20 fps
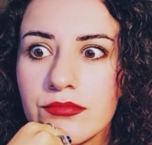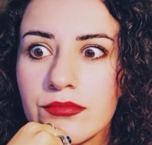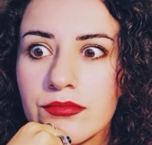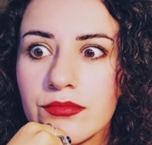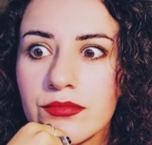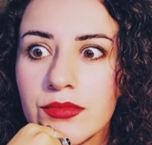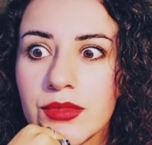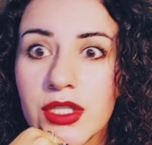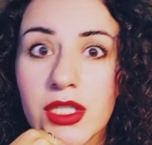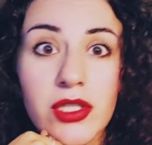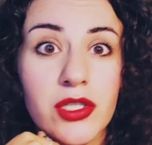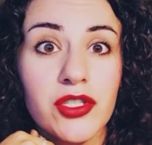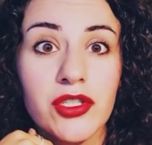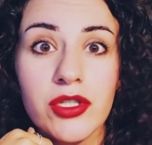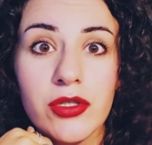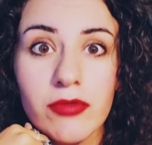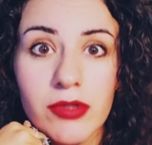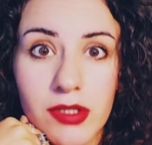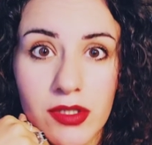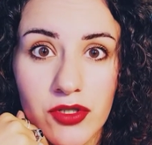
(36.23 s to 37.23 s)
She, she
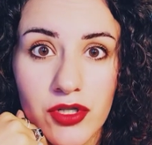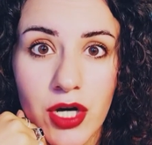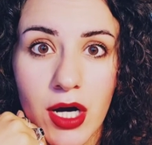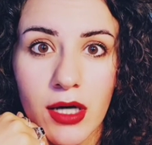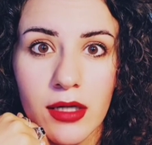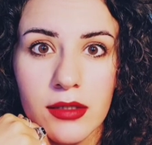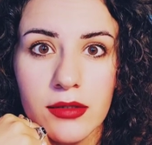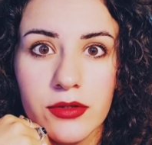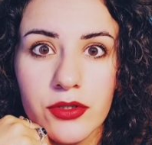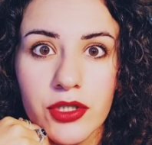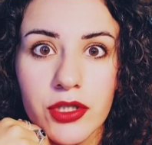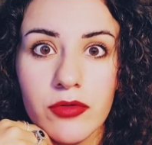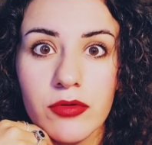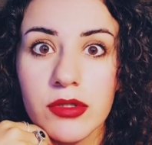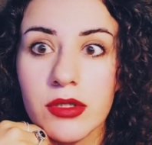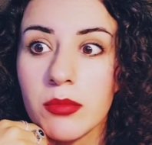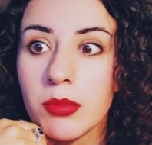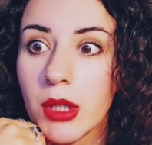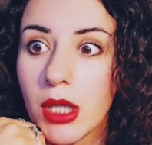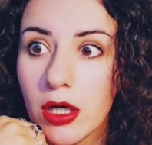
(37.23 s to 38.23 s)
was a child, she was a
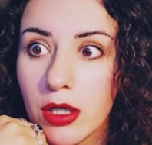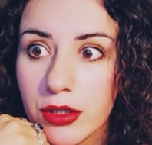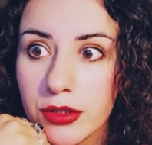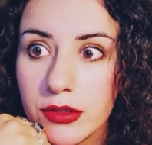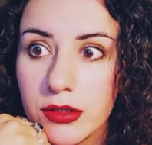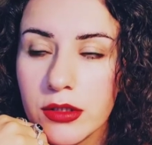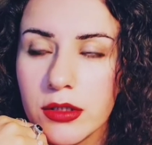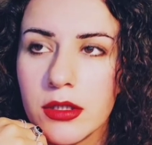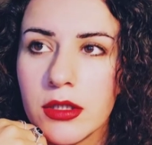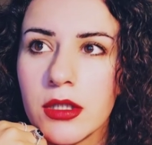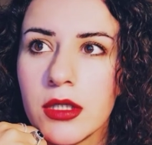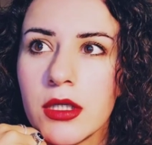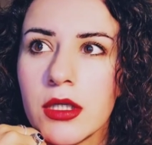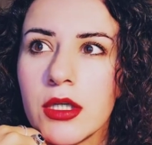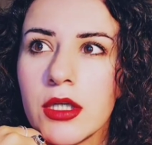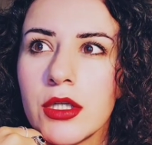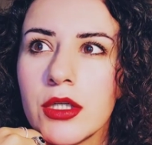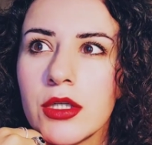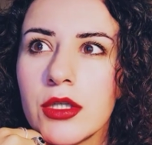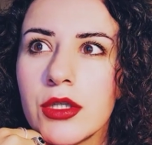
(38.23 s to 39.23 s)
blonde.
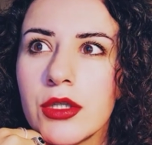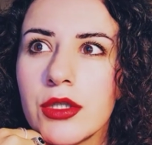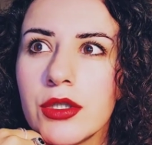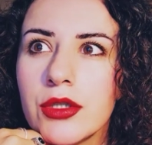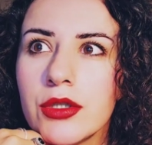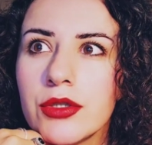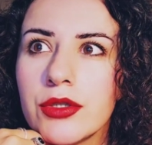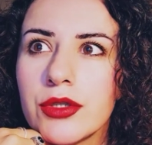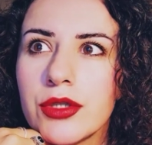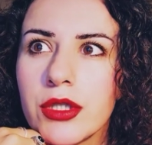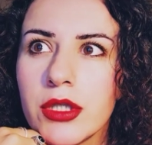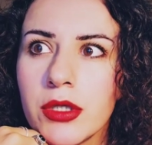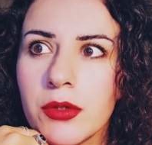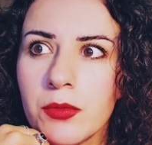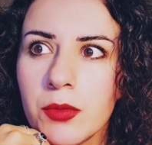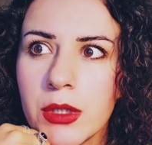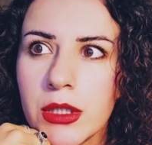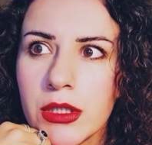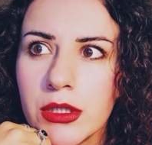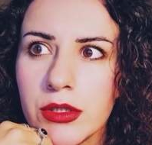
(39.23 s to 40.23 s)
She
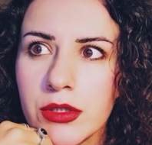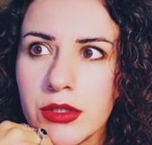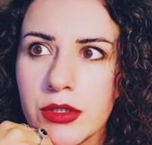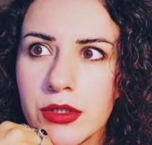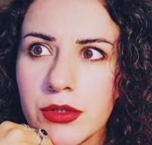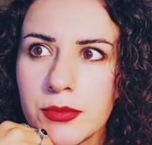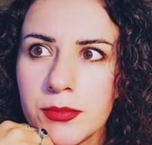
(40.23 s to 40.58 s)
was